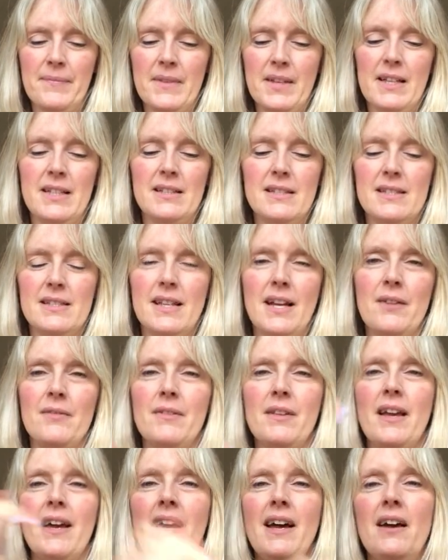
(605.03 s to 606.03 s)
It's down
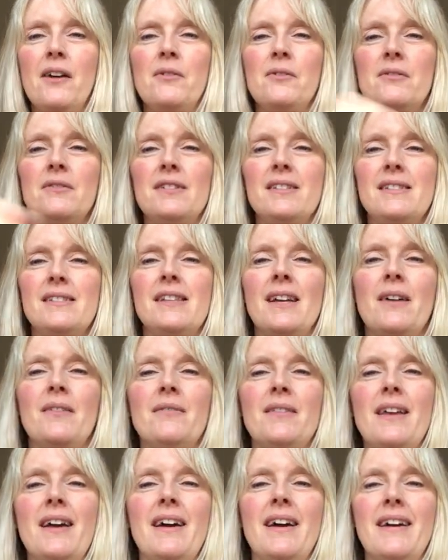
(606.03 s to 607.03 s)
there or it's
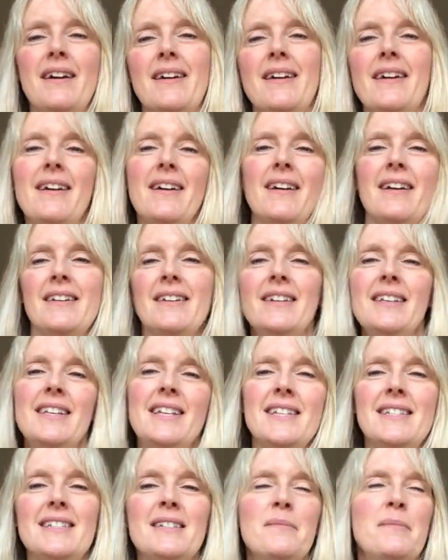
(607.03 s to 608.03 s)
down there and it
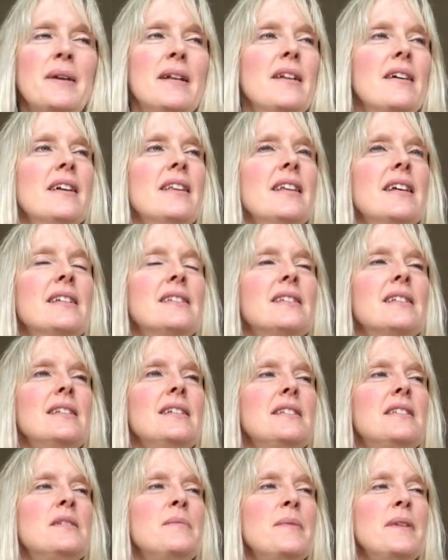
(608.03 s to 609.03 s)
needs to be like this. It
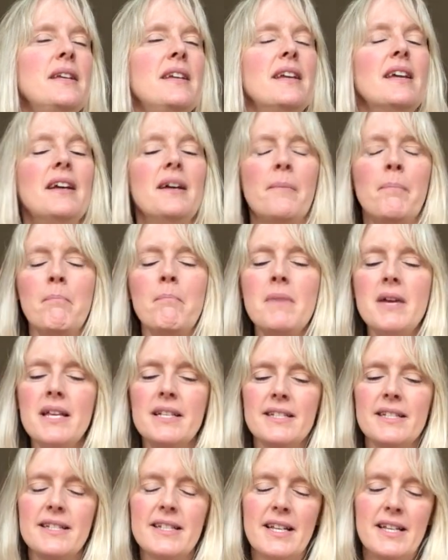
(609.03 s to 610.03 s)
needs to be
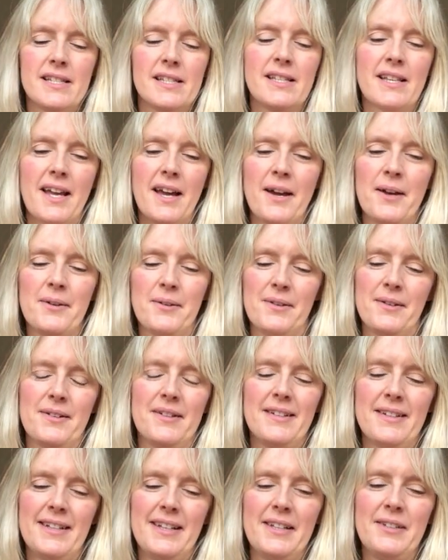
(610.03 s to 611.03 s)
mid-disco
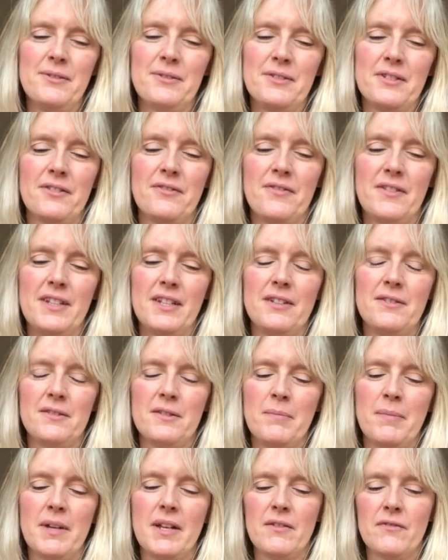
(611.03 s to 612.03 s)
in order for you to
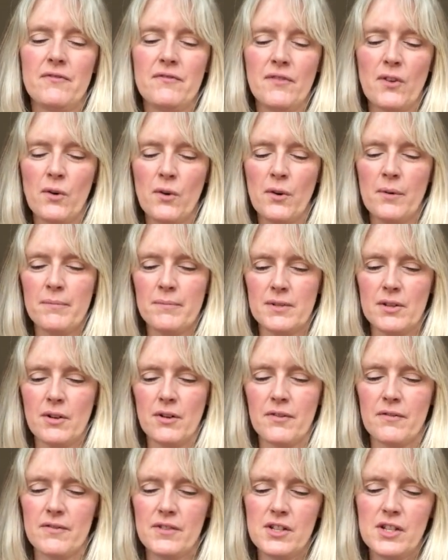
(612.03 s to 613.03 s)
be informed
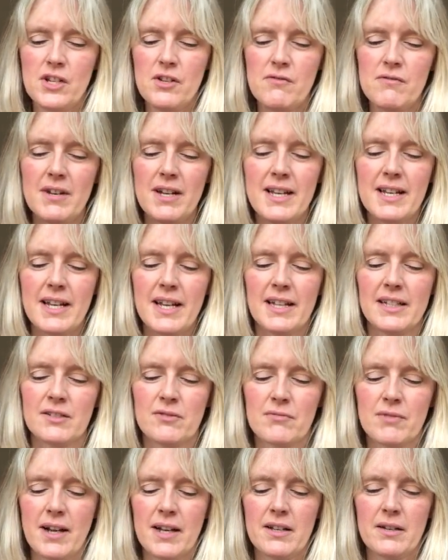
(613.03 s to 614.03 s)
of new readings,
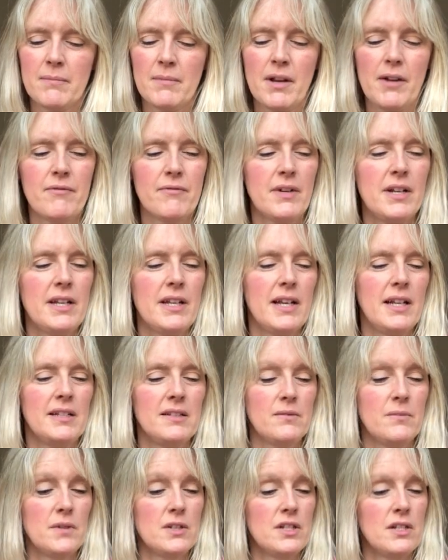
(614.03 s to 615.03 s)
random love
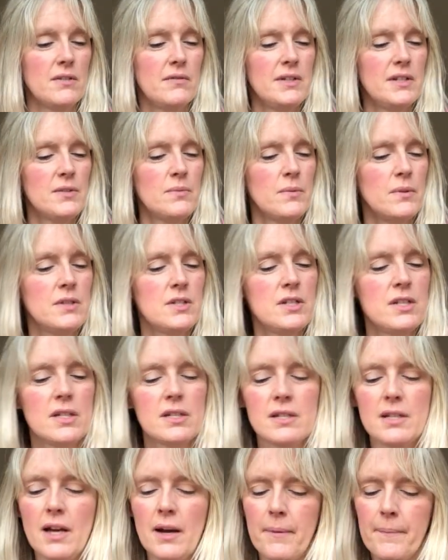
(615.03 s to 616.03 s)
readings, which there is one
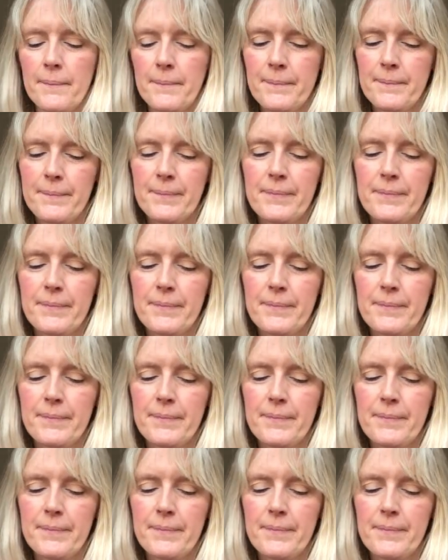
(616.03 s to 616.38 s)
just up.